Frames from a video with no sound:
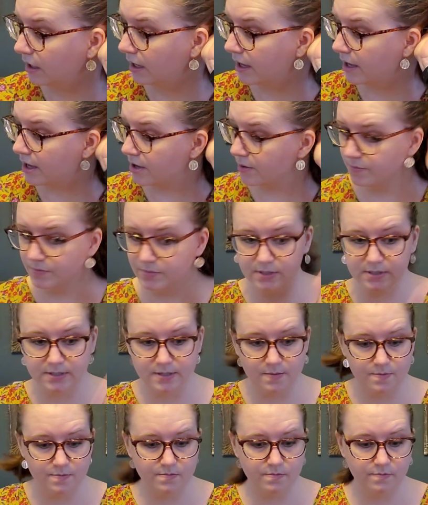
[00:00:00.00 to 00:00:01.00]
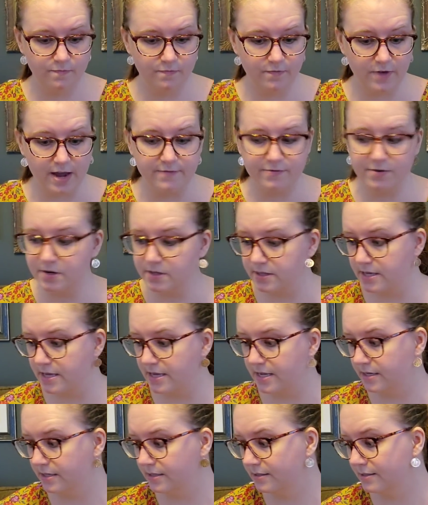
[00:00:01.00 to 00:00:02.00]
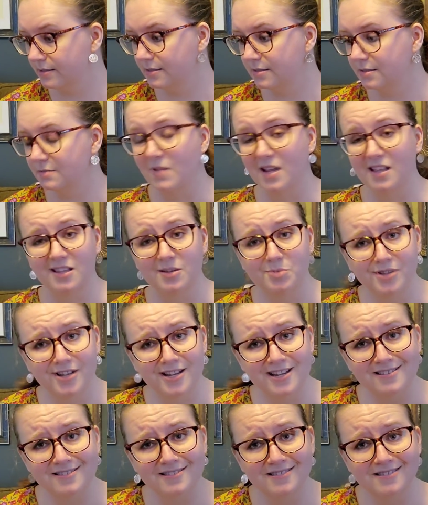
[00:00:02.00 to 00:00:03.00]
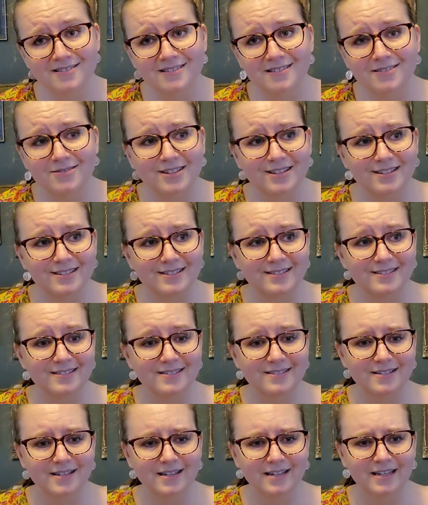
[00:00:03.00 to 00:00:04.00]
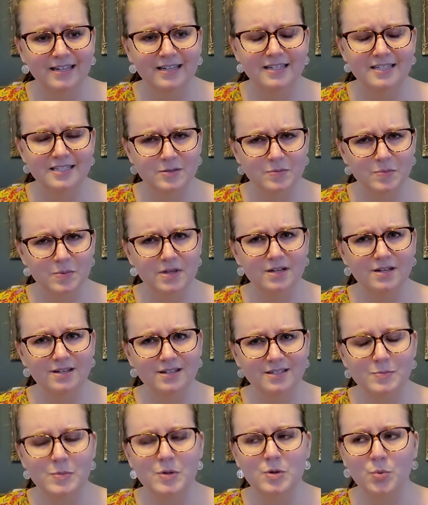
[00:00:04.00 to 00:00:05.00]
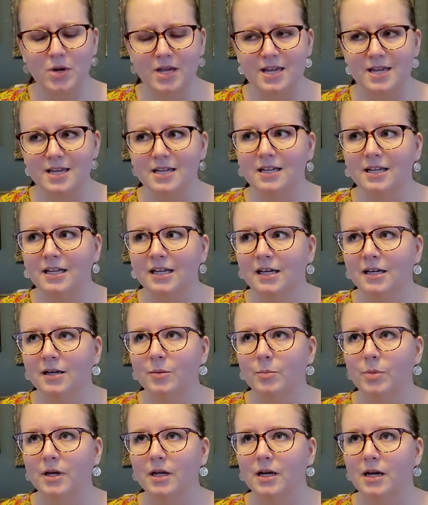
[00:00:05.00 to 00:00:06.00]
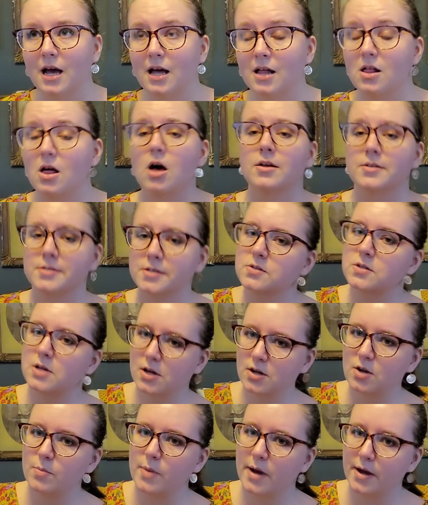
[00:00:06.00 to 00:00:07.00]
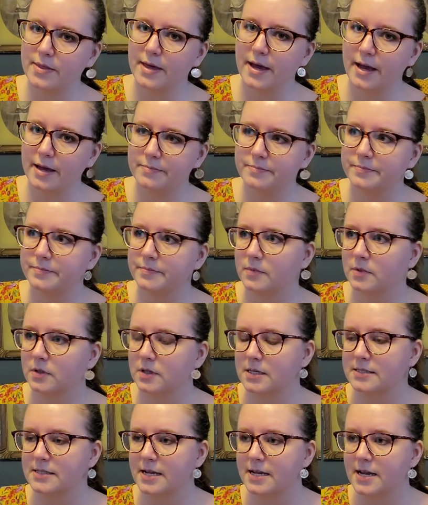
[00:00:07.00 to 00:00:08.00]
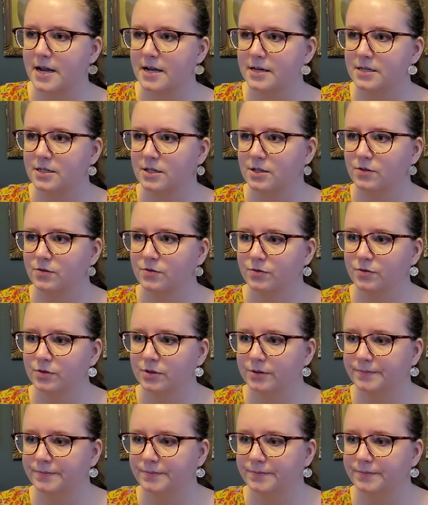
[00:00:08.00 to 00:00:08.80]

um, some favorite things, mainly plants, because it's been it's been a week. But I'll also tell you about that because I kind of